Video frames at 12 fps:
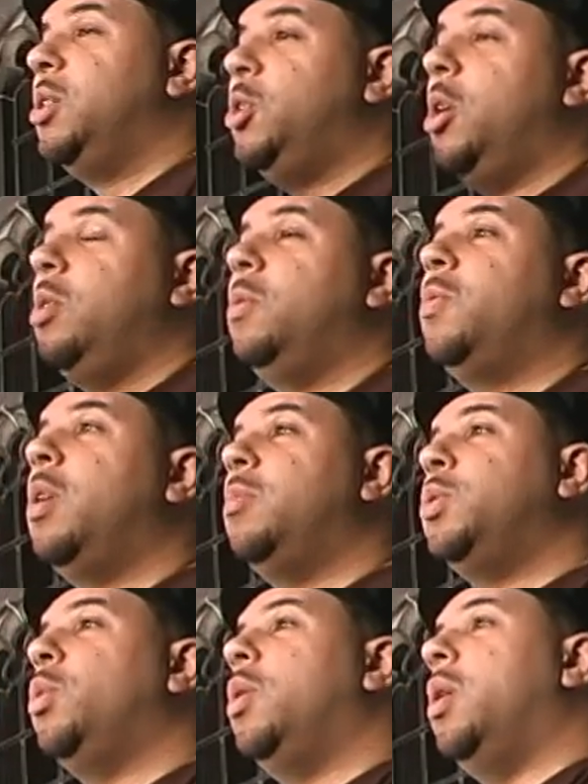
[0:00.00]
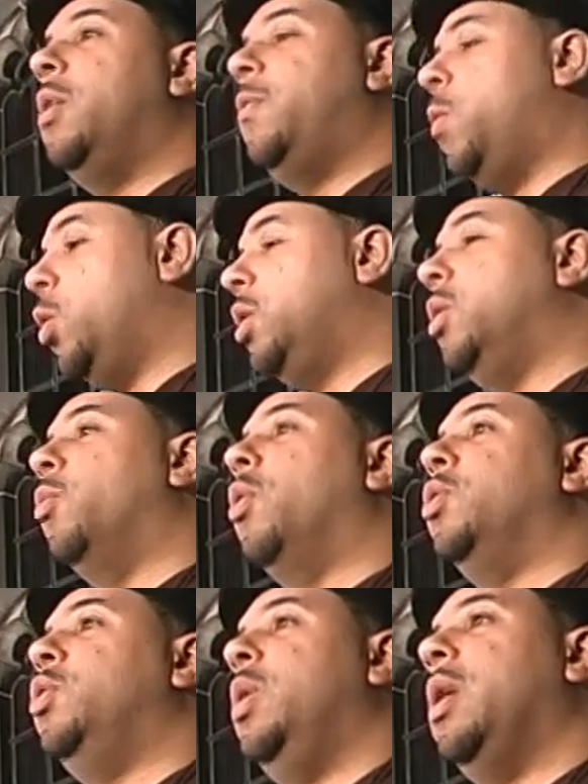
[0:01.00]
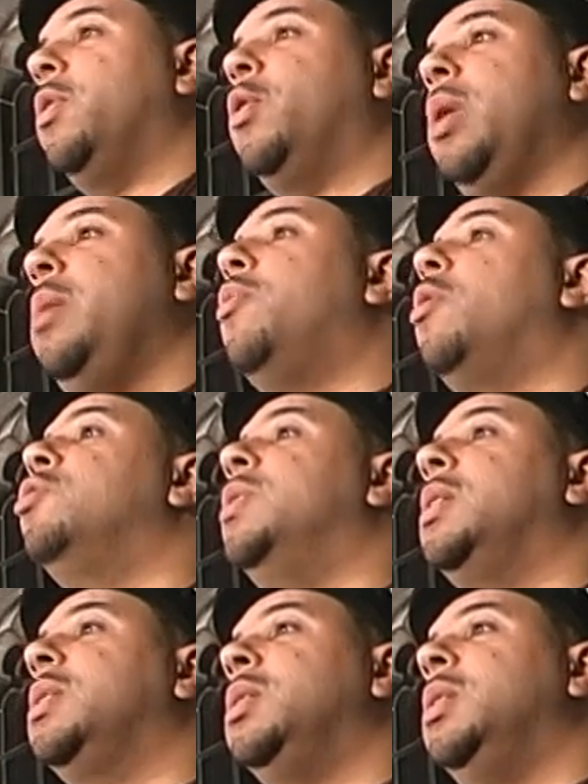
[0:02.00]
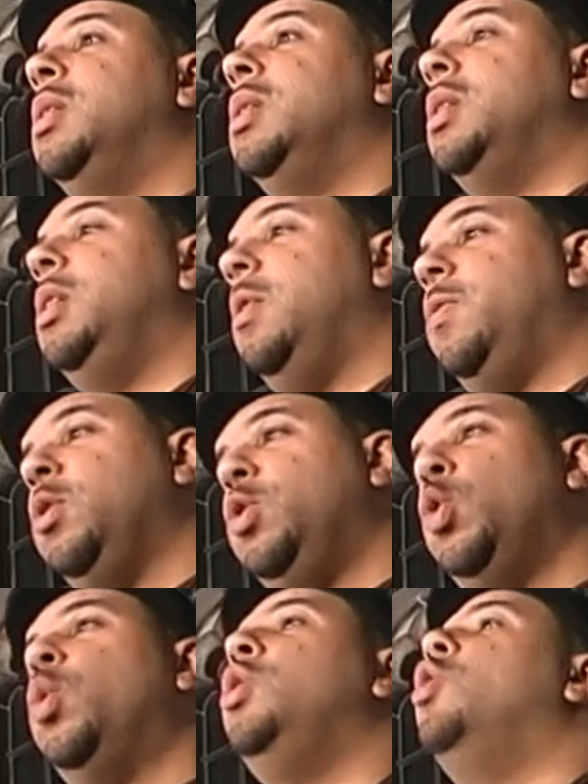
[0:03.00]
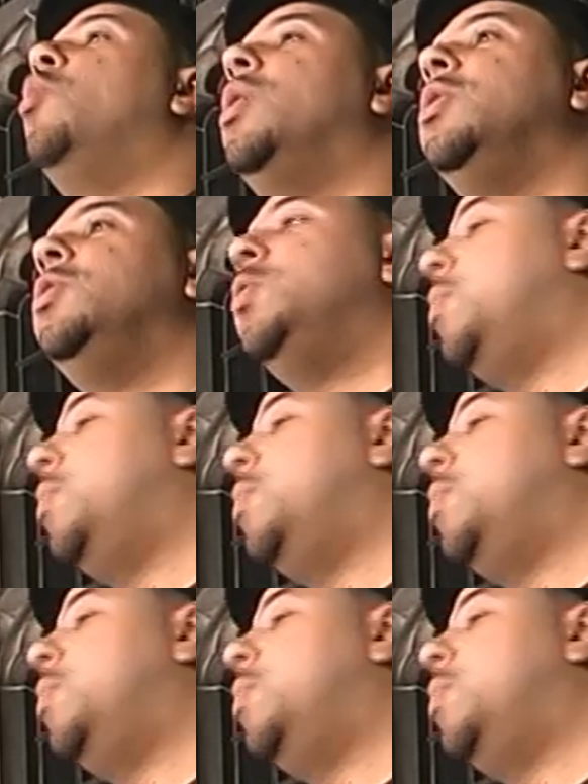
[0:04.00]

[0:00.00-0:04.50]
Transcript: Sean, you've come to a fork in the road. You have a great project. If you do what you want to do